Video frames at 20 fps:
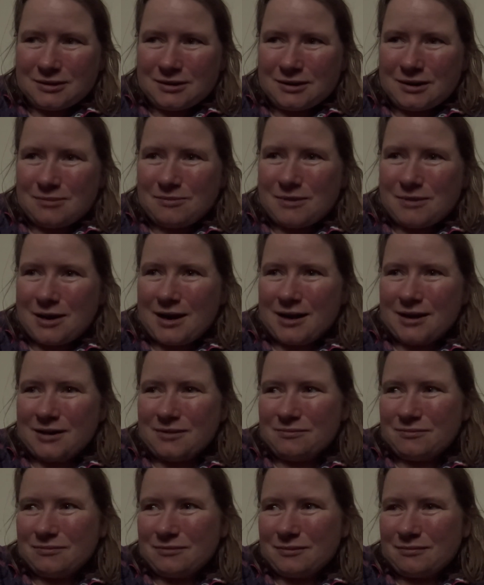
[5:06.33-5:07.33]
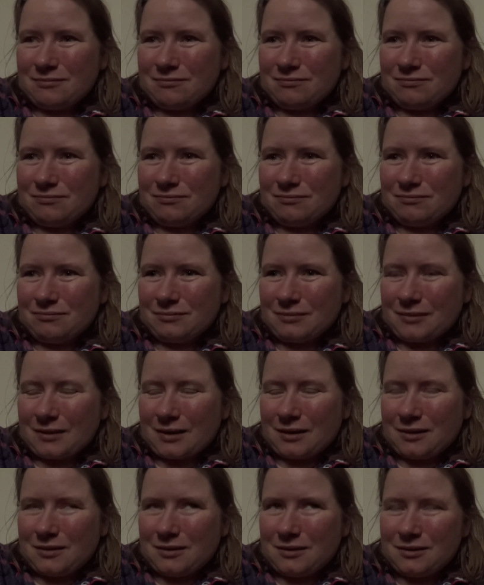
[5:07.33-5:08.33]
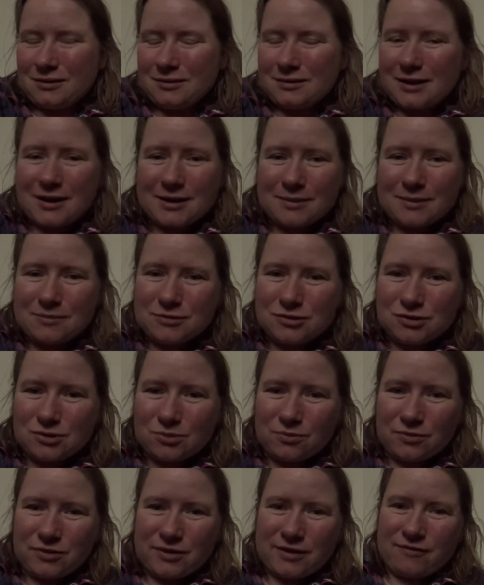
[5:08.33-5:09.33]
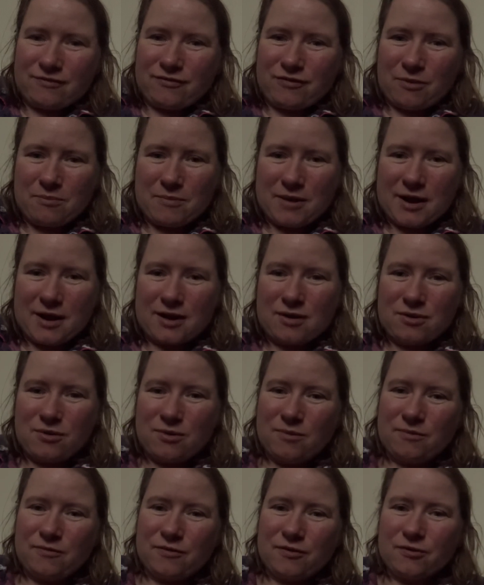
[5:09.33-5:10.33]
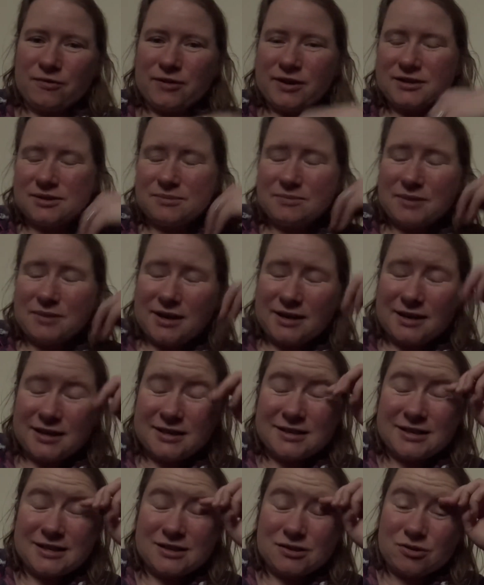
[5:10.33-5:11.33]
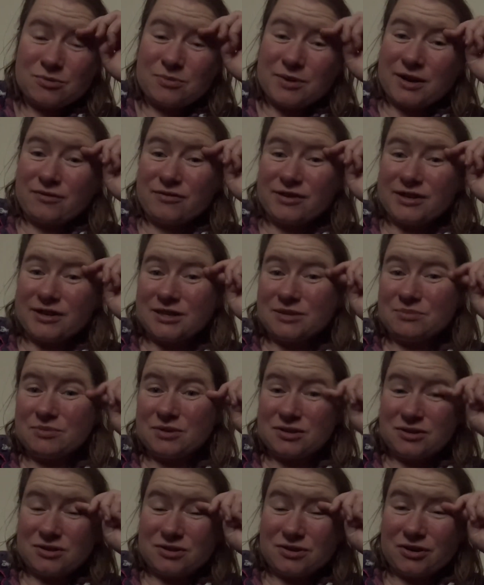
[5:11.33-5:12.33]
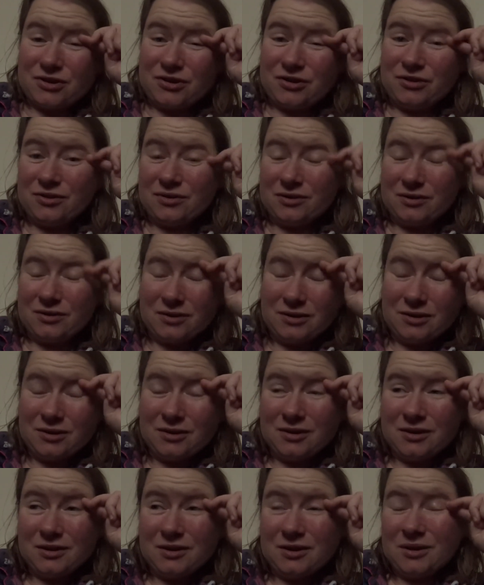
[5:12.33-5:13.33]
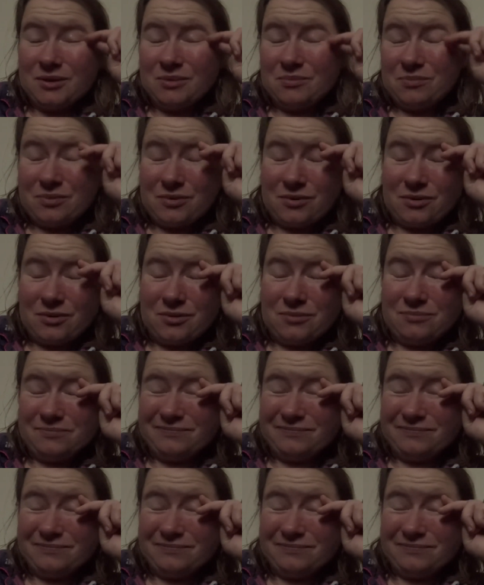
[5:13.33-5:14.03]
I might get him something for make up for it. I mean, it is coming Christmas soon. But,